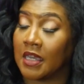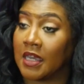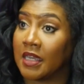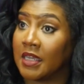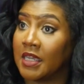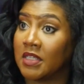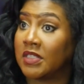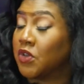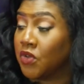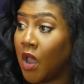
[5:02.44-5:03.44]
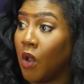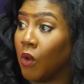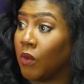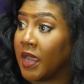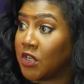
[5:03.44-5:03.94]
uh, said
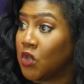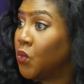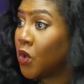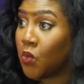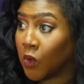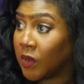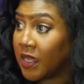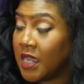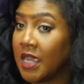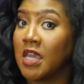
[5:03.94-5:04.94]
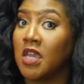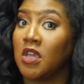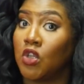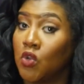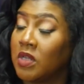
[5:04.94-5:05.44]
no and you weren't working,
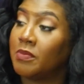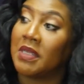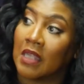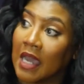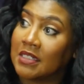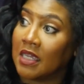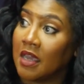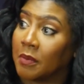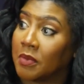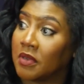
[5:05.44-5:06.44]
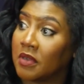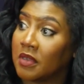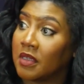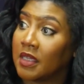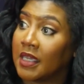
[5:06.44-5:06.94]
you could be locked up. Oh my
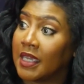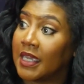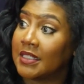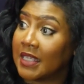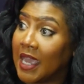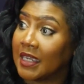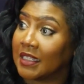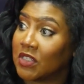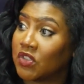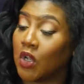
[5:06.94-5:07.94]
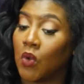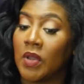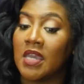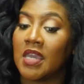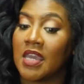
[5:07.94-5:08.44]
gosh. Exactly. so
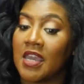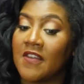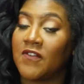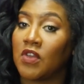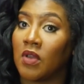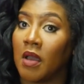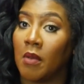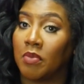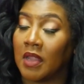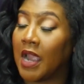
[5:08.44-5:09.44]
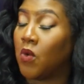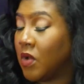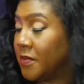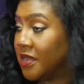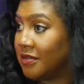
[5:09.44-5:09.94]
if a black
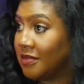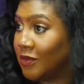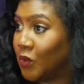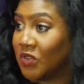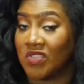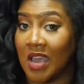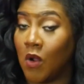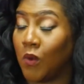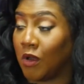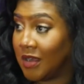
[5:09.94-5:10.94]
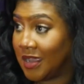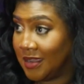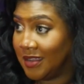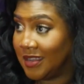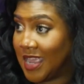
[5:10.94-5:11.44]
woman was not
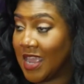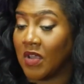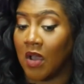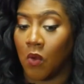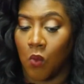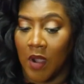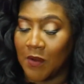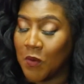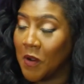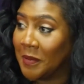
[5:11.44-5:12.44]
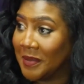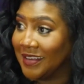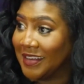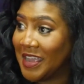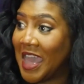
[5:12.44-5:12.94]
working and a white
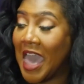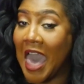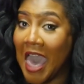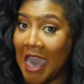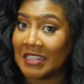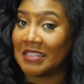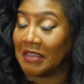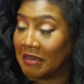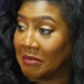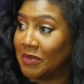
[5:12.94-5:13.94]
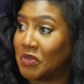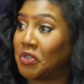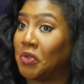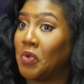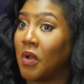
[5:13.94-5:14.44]
woman asked them
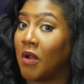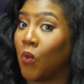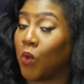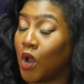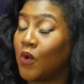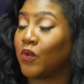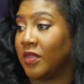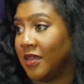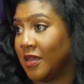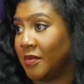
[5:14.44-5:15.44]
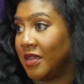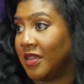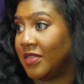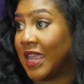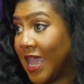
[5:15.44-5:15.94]
to work for them,
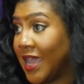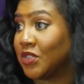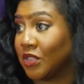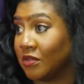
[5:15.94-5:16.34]
they had to.